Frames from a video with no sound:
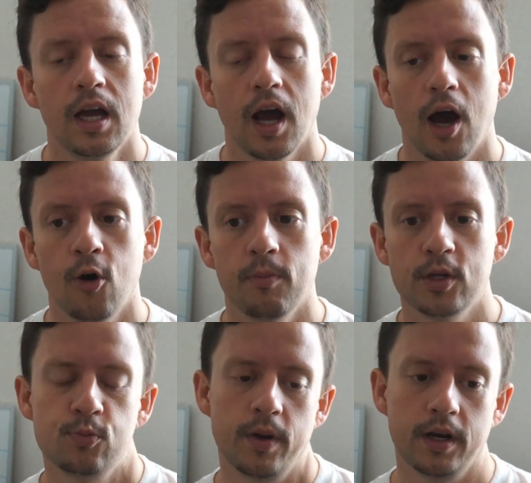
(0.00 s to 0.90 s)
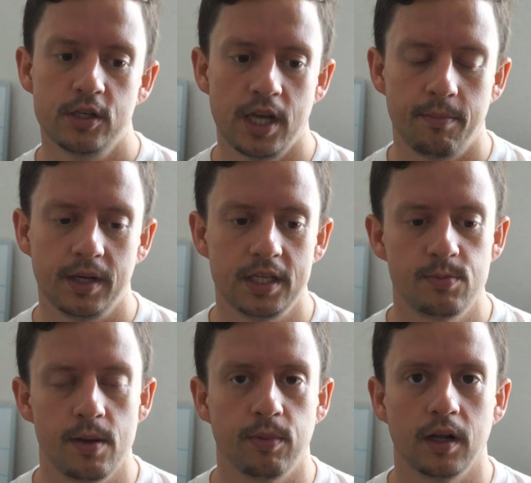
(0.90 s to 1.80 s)
how much better Japanese
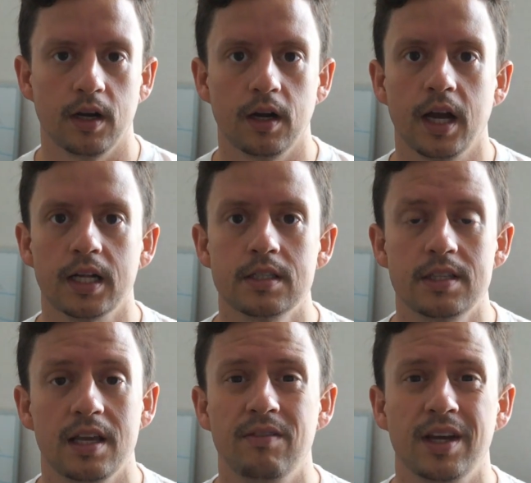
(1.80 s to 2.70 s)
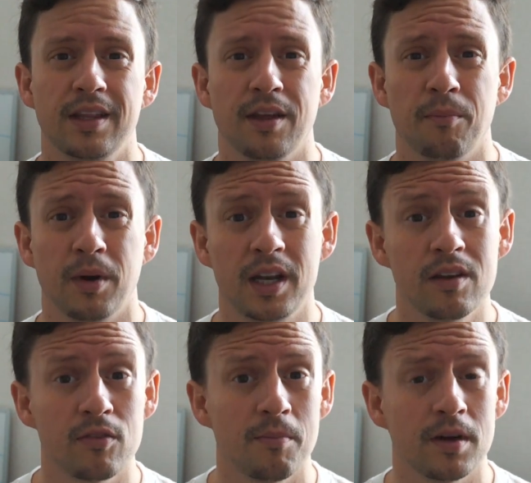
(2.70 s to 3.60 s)
people are at saving their money
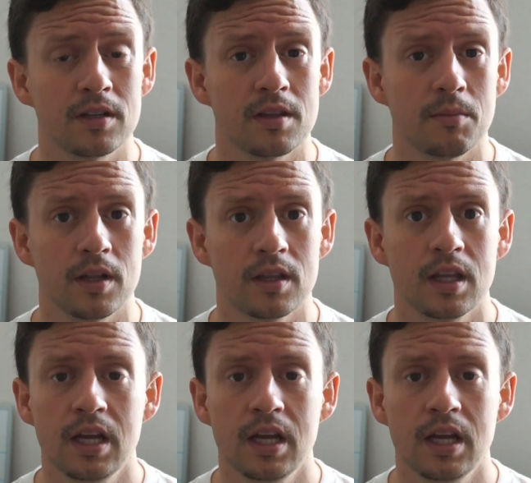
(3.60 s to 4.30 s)
from month to month